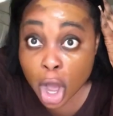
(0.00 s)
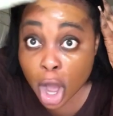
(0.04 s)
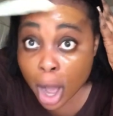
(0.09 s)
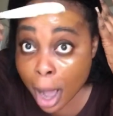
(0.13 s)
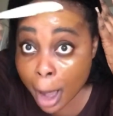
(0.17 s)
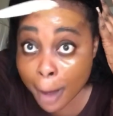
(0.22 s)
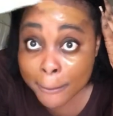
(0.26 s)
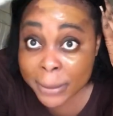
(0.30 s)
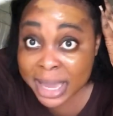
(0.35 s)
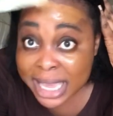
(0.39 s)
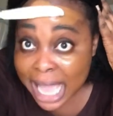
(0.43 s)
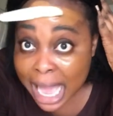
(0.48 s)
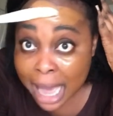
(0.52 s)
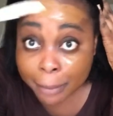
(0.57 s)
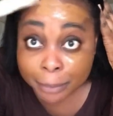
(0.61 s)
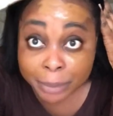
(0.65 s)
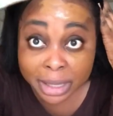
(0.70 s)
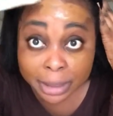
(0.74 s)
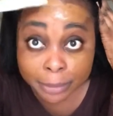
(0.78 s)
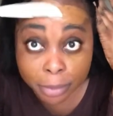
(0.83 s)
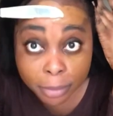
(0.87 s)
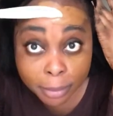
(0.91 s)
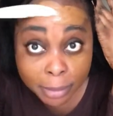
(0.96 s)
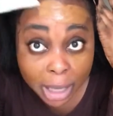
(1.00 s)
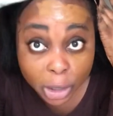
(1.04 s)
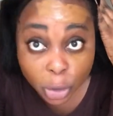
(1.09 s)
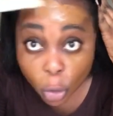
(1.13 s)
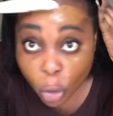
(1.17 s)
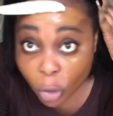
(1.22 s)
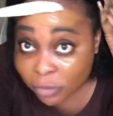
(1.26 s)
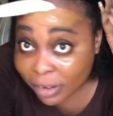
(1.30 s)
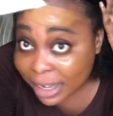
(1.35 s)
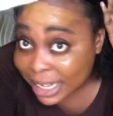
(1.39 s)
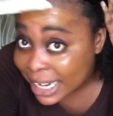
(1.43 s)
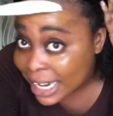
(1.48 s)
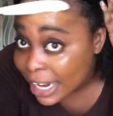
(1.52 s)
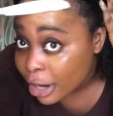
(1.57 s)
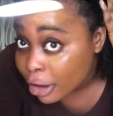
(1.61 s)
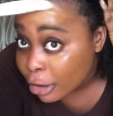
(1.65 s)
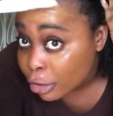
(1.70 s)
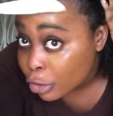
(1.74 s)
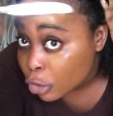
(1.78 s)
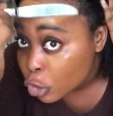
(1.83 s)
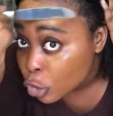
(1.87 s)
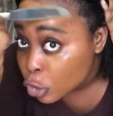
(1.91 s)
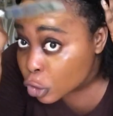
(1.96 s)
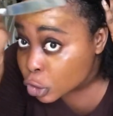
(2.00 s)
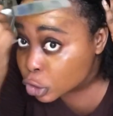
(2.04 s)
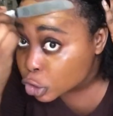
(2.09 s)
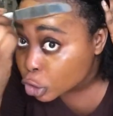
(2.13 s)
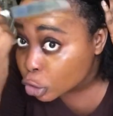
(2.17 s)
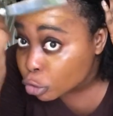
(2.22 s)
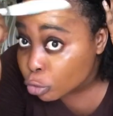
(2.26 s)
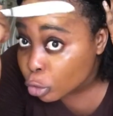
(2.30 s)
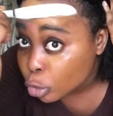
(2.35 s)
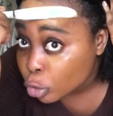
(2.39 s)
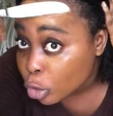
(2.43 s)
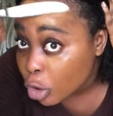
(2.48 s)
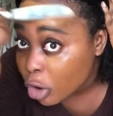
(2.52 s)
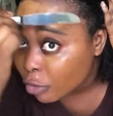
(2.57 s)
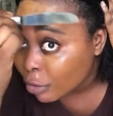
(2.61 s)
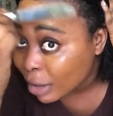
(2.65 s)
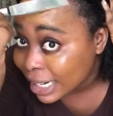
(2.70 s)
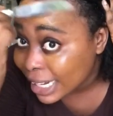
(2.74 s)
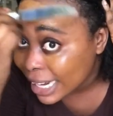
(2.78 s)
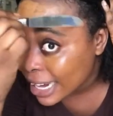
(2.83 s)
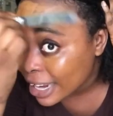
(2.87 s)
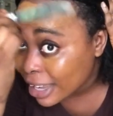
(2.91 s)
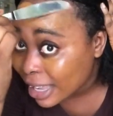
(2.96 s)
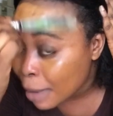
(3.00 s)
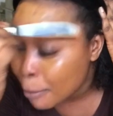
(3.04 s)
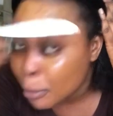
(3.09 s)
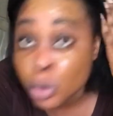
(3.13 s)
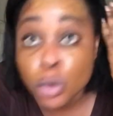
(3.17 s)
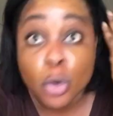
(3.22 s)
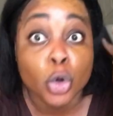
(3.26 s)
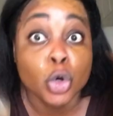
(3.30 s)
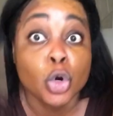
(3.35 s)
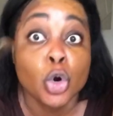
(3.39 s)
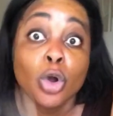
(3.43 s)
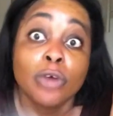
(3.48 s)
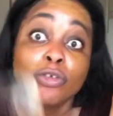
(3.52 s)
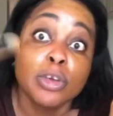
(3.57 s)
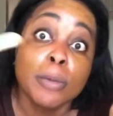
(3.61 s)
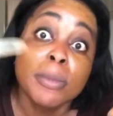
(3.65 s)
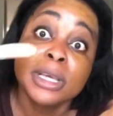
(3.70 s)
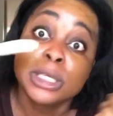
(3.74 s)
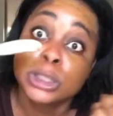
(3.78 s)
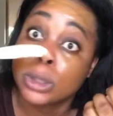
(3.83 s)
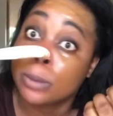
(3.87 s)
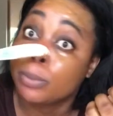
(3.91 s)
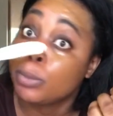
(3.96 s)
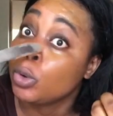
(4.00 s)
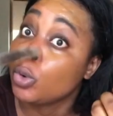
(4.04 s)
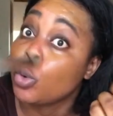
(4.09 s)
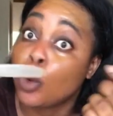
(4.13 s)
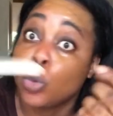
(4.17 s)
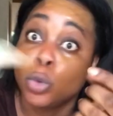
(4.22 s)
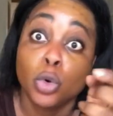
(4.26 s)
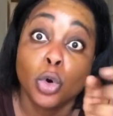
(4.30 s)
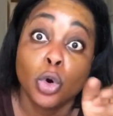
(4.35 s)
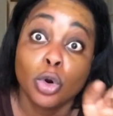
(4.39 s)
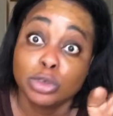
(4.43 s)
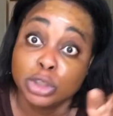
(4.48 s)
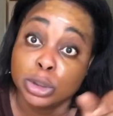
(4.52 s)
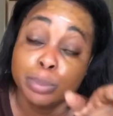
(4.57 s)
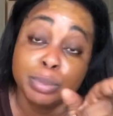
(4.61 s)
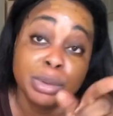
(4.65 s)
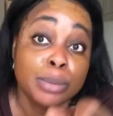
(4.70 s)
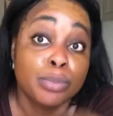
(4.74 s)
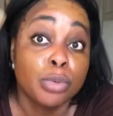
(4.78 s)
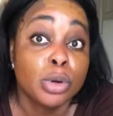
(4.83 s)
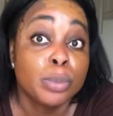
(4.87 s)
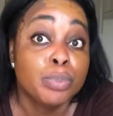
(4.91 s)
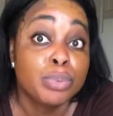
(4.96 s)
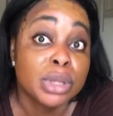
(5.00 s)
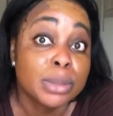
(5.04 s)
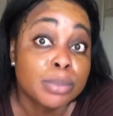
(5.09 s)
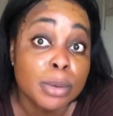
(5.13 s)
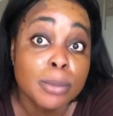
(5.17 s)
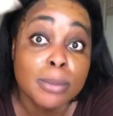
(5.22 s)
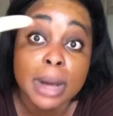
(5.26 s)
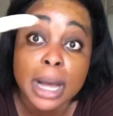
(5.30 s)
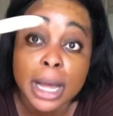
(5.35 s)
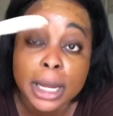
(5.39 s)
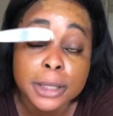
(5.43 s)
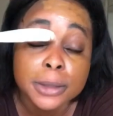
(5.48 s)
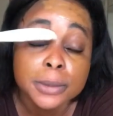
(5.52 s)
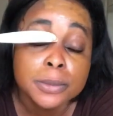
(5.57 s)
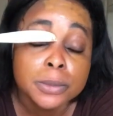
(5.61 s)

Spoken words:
Me and people, man, over there. So run go over there, because I know I love the mix up, and I love the people with people, man.